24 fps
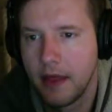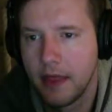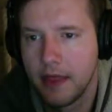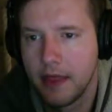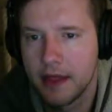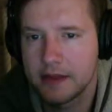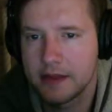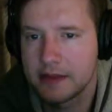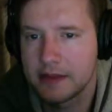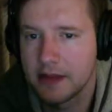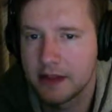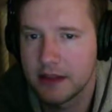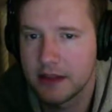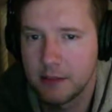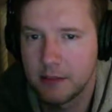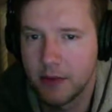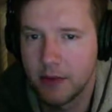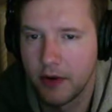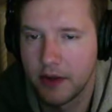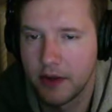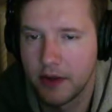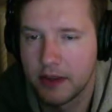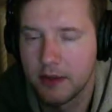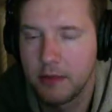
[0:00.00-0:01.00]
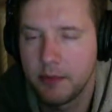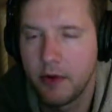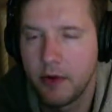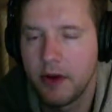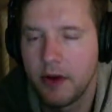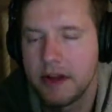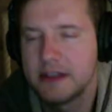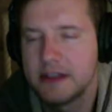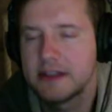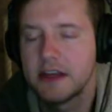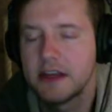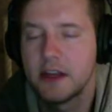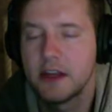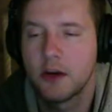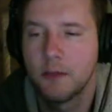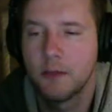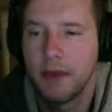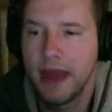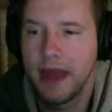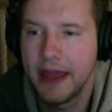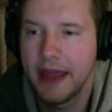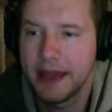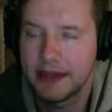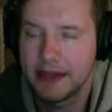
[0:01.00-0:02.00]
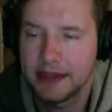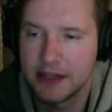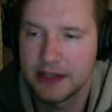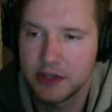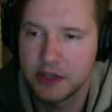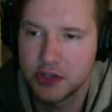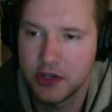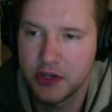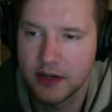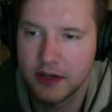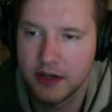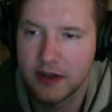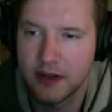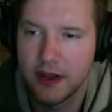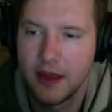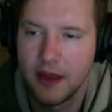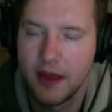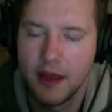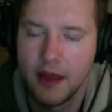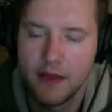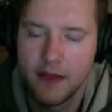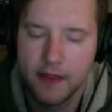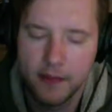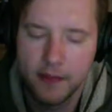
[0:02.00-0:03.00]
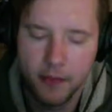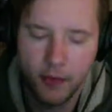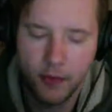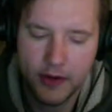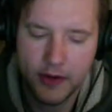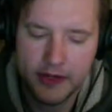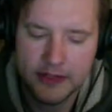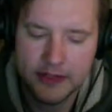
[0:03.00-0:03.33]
That's not the point. The point is that you're paying attention. The point is